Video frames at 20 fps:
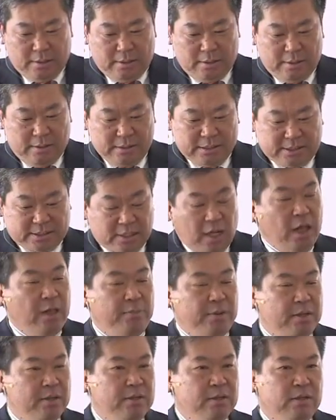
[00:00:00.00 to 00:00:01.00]

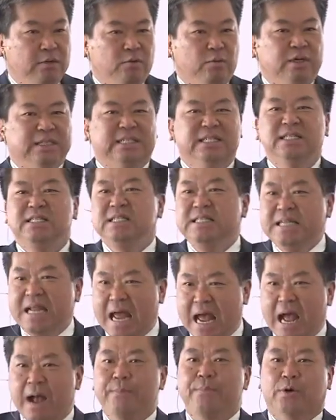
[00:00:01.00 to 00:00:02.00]
Solomon was
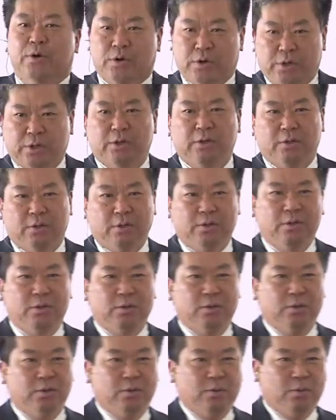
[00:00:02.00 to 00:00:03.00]
enamored
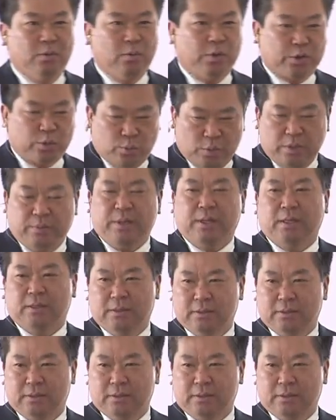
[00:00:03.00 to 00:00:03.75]
with women.